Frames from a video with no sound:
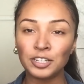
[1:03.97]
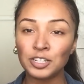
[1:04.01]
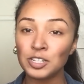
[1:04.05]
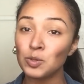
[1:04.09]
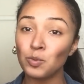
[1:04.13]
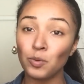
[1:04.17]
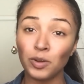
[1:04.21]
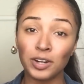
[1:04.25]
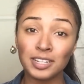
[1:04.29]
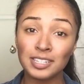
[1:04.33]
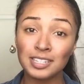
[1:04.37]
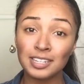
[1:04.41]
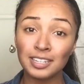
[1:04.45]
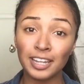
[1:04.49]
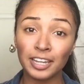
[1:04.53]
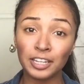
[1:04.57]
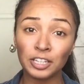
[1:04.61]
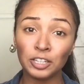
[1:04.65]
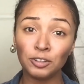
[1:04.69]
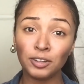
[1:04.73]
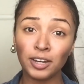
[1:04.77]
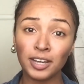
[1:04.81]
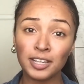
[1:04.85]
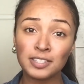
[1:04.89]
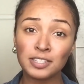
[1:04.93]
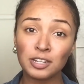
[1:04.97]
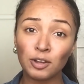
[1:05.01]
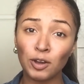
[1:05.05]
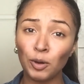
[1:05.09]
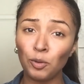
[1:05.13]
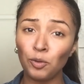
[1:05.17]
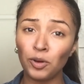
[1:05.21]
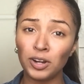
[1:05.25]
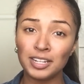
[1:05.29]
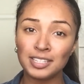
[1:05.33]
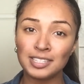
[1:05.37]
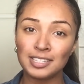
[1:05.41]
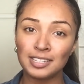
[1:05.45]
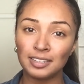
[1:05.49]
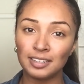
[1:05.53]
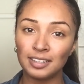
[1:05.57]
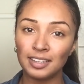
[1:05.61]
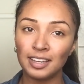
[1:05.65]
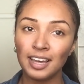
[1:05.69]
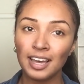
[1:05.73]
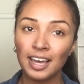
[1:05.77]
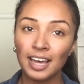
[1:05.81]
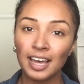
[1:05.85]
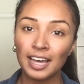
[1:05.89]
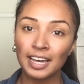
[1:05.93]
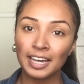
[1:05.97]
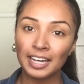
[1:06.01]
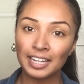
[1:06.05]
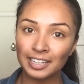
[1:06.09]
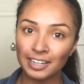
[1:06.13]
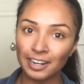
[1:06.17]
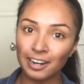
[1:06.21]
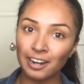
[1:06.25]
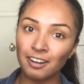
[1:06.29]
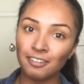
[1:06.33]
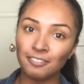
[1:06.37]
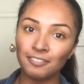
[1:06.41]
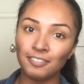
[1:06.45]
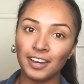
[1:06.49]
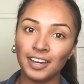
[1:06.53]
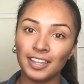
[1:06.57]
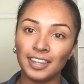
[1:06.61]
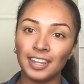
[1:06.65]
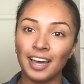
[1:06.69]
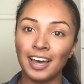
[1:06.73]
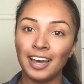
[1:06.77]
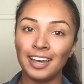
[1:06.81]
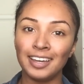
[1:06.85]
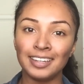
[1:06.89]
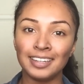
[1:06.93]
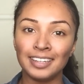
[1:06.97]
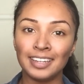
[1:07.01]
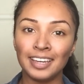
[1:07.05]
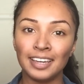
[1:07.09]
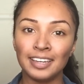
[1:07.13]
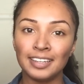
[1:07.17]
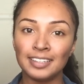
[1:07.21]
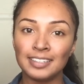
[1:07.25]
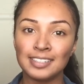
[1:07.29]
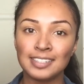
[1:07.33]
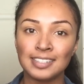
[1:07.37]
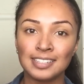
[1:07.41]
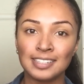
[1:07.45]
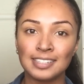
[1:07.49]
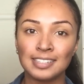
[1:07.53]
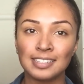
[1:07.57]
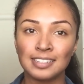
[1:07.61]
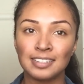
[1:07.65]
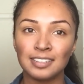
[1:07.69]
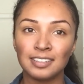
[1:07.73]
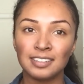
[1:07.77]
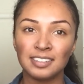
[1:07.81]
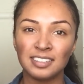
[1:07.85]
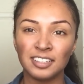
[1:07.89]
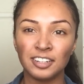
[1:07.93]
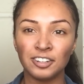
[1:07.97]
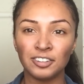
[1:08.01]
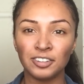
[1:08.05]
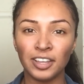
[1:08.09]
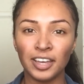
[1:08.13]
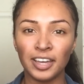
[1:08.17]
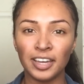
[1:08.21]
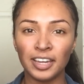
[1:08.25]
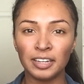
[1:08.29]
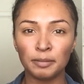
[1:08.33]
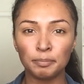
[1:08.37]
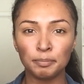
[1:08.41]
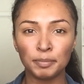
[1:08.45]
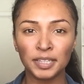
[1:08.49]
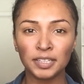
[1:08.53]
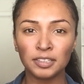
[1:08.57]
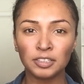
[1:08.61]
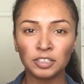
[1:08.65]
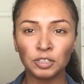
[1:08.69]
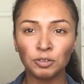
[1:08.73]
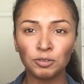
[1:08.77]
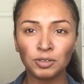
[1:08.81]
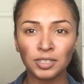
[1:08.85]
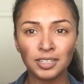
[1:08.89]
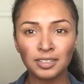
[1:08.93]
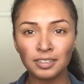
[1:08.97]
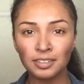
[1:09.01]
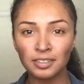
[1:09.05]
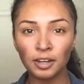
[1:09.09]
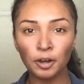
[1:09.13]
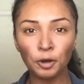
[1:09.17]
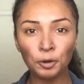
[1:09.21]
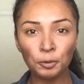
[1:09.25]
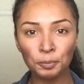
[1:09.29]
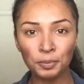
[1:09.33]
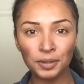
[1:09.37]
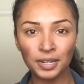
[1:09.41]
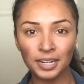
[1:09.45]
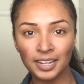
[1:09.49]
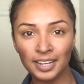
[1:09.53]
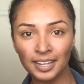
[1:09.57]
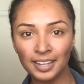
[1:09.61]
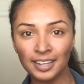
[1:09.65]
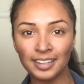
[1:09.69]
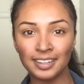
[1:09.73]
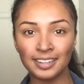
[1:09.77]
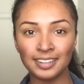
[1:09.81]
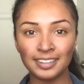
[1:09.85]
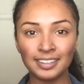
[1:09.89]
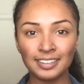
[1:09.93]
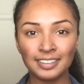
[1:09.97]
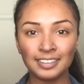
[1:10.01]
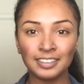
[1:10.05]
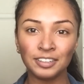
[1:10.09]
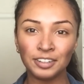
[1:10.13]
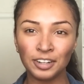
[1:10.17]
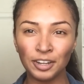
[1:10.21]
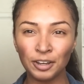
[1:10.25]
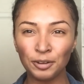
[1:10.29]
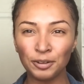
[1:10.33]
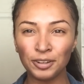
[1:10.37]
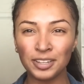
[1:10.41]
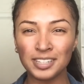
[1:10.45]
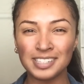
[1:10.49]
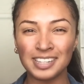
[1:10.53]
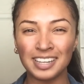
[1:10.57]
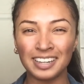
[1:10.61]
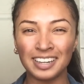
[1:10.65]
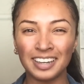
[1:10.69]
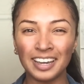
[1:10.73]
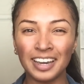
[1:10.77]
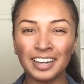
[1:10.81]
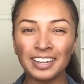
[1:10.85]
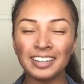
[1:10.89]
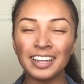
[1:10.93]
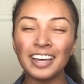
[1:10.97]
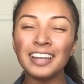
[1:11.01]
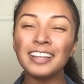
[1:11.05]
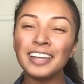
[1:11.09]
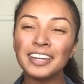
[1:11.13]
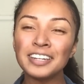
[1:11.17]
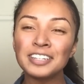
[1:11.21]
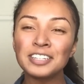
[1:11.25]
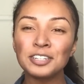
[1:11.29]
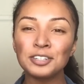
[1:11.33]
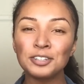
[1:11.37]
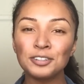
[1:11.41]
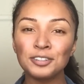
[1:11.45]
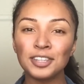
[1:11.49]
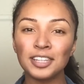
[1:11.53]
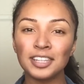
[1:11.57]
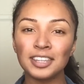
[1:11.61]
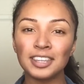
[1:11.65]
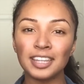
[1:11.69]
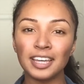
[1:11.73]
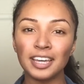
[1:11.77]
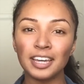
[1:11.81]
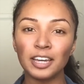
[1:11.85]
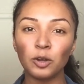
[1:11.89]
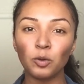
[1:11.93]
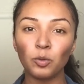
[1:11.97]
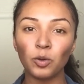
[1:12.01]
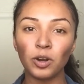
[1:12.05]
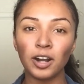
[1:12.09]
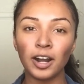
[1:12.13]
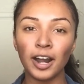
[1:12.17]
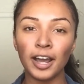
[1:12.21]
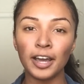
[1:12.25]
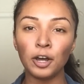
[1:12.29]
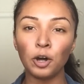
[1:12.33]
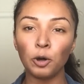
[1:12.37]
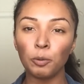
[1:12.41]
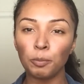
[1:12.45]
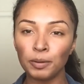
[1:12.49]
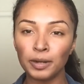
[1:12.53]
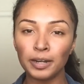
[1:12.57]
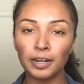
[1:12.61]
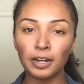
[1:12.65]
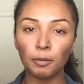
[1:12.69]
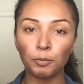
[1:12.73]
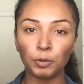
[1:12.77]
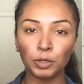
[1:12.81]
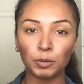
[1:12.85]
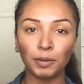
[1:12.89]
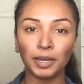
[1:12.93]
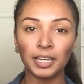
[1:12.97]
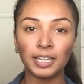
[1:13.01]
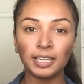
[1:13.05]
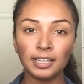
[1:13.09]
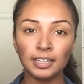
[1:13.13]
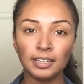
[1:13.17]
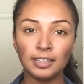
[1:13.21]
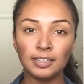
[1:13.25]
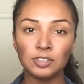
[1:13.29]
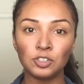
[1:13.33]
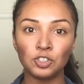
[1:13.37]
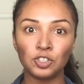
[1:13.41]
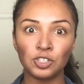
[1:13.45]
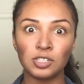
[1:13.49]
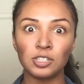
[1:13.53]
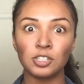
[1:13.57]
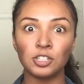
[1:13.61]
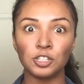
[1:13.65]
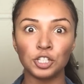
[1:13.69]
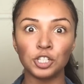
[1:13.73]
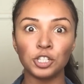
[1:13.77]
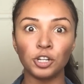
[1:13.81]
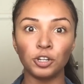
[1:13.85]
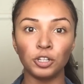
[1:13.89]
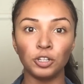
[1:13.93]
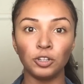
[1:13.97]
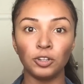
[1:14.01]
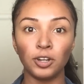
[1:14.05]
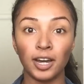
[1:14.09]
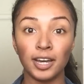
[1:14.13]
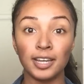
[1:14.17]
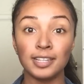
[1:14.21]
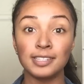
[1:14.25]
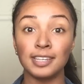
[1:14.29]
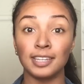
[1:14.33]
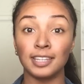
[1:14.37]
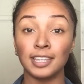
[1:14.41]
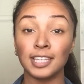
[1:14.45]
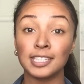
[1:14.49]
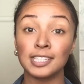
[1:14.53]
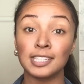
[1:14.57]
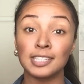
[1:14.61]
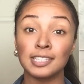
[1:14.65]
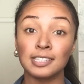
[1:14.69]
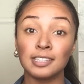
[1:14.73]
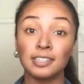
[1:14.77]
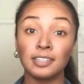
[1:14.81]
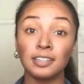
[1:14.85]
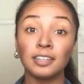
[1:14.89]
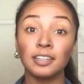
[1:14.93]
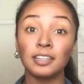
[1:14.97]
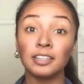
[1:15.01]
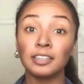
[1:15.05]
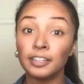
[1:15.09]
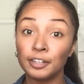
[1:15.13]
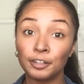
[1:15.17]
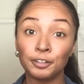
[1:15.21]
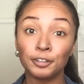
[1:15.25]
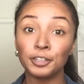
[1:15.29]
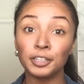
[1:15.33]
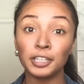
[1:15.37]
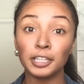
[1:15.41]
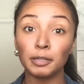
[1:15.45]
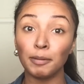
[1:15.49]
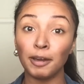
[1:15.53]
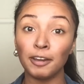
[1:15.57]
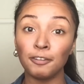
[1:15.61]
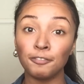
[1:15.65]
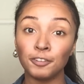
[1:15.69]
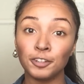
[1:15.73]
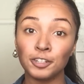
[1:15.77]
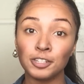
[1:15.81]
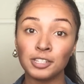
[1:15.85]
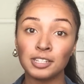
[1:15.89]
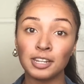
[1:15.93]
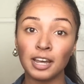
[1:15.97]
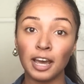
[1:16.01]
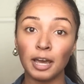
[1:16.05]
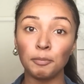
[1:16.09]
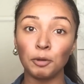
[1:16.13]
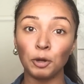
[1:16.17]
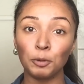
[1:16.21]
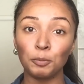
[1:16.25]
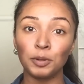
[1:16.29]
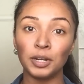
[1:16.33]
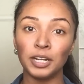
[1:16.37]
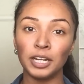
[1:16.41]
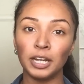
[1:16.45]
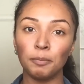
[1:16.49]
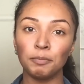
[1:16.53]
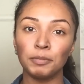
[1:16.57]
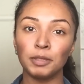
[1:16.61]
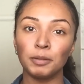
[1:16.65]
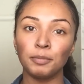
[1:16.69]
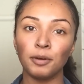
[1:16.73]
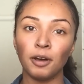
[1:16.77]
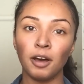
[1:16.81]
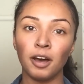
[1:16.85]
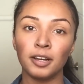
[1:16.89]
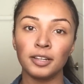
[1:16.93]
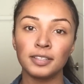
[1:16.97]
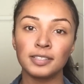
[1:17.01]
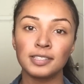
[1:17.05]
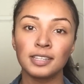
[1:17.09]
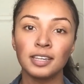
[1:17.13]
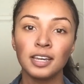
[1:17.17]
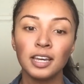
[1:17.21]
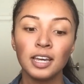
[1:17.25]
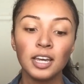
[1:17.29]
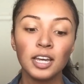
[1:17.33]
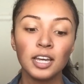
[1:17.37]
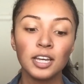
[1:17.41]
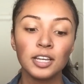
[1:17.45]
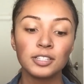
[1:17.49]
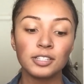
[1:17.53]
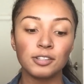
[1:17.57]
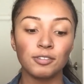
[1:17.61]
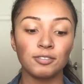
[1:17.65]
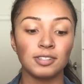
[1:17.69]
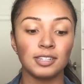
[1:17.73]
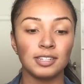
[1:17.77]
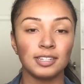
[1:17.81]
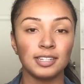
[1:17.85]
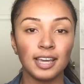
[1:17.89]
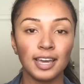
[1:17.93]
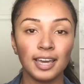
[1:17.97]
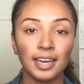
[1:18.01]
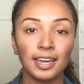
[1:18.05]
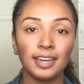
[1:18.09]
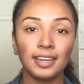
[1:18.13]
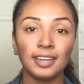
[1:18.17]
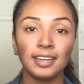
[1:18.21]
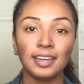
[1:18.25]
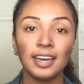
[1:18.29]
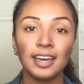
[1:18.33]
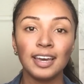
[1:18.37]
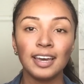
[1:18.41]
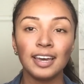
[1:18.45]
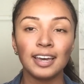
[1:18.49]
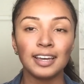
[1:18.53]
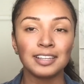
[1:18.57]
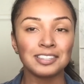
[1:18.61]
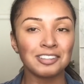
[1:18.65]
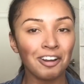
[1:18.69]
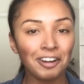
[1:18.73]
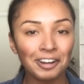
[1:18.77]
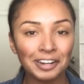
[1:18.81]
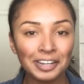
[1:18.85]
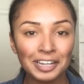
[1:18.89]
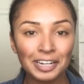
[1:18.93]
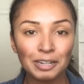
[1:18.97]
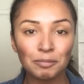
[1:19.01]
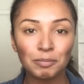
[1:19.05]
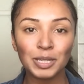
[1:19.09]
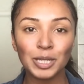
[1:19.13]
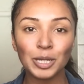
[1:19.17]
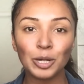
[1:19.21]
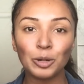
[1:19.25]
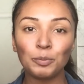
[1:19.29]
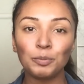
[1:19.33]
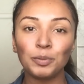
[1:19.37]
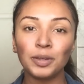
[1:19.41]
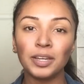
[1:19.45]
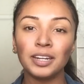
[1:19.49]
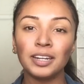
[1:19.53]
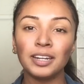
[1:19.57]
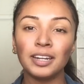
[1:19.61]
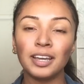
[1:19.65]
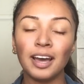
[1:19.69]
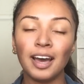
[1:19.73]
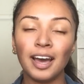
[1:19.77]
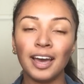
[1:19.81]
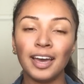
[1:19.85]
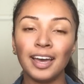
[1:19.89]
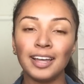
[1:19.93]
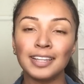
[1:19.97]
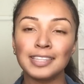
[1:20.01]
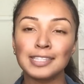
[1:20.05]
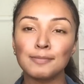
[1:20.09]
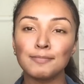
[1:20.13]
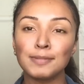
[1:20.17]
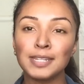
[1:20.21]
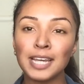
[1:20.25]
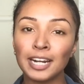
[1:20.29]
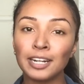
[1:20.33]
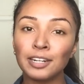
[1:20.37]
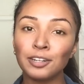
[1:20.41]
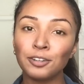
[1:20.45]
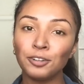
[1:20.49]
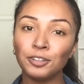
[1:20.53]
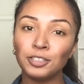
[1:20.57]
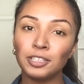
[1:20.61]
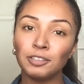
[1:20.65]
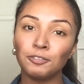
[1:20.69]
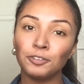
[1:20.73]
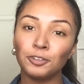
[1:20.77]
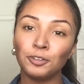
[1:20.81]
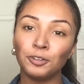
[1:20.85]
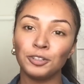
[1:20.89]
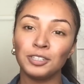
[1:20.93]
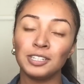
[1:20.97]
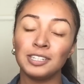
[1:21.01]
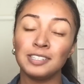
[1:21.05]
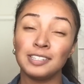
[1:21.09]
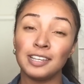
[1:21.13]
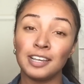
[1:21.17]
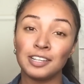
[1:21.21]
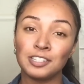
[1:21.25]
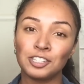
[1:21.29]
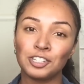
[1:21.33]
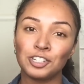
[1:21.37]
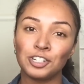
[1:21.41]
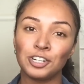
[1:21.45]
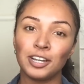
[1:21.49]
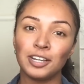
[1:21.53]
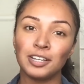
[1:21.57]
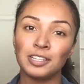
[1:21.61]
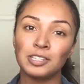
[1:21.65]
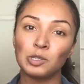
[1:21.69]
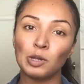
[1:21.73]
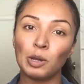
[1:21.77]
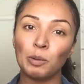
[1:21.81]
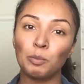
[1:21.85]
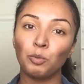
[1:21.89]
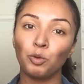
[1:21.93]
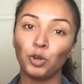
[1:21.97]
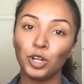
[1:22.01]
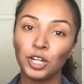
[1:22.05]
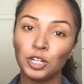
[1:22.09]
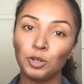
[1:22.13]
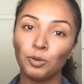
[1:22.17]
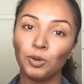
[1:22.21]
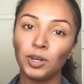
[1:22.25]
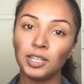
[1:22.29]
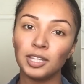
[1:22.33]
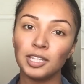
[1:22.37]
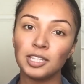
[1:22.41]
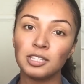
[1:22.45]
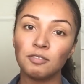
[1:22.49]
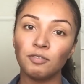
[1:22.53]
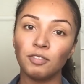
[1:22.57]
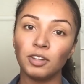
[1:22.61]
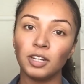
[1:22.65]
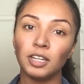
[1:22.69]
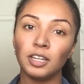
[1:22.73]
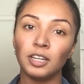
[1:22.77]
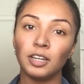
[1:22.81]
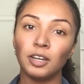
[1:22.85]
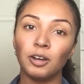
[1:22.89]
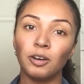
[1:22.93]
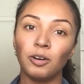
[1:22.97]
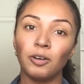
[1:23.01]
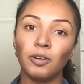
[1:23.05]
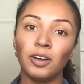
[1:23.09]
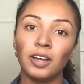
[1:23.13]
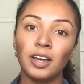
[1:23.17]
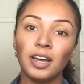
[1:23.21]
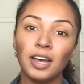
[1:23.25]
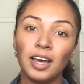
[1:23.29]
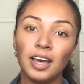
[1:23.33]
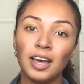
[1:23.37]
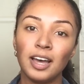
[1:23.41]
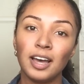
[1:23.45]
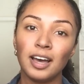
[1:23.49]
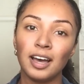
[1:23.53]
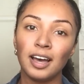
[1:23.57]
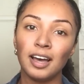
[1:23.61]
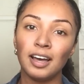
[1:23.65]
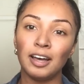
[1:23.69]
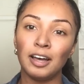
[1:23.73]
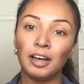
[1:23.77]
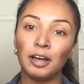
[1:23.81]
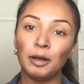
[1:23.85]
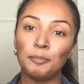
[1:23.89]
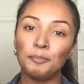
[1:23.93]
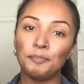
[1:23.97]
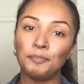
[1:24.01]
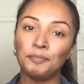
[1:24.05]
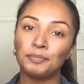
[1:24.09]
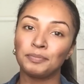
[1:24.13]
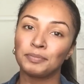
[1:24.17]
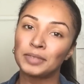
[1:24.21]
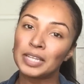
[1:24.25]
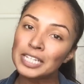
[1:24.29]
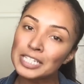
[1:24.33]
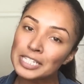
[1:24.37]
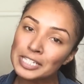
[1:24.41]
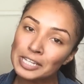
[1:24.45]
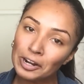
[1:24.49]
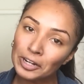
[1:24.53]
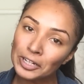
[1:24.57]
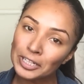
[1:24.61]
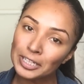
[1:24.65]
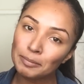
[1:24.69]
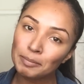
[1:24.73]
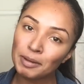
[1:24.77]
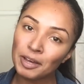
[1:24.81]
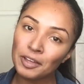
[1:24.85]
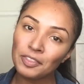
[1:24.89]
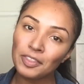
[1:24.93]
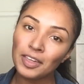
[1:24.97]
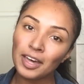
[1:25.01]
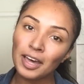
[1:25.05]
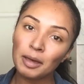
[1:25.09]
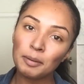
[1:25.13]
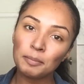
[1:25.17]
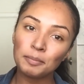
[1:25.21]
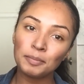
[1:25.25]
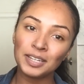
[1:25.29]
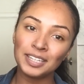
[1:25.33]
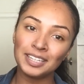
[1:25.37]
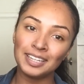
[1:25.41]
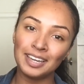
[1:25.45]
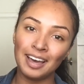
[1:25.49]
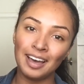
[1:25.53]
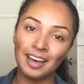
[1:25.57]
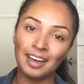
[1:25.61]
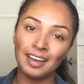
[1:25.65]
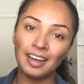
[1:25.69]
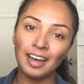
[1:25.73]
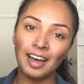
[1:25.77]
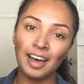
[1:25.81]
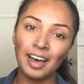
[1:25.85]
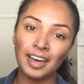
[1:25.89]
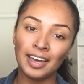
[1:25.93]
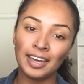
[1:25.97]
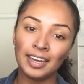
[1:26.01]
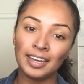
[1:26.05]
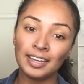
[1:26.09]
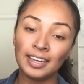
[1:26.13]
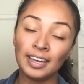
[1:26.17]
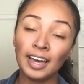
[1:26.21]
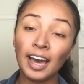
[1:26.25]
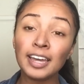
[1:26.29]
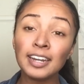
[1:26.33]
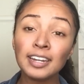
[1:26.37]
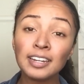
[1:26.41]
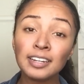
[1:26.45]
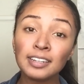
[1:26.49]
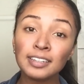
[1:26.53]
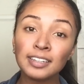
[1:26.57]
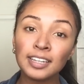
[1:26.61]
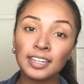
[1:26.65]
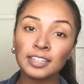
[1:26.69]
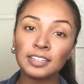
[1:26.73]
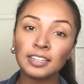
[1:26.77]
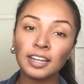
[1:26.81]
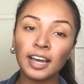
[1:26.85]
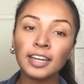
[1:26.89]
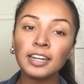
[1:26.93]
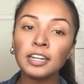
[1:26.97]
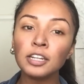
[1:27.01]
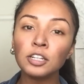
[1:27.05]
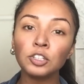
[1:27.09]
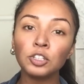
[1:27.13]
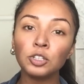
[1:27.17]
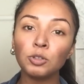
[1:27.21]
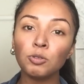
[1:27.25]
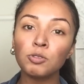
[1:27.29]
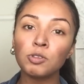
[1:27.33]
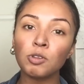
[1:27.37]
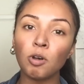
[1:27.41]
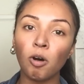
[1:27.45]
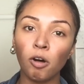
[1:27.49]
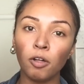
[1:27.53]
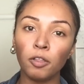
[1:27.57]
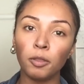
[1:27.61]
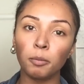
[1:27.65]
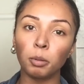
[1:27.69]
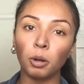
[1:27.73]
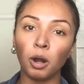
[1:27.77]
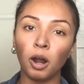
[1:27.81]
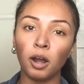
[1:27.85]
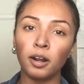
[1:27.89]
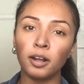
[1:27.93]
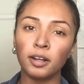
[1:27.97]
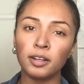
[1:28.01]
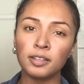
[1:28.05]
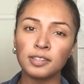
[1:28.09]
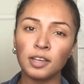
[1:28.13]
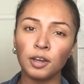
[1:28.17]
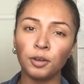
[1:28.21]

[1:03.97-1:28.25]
I just wanted to let you guys know. I wanted to clarify that in case you're like, but you didn't open it, you know? Because like I like to do the thing where I open it up with my keys just to show you guys like this is literally my first time opening up the box. So today it's already going to be open. I had some technical difficulties yesterday, so I'm redoing this video. Sorry about that, but yeah, I didn't use all the products.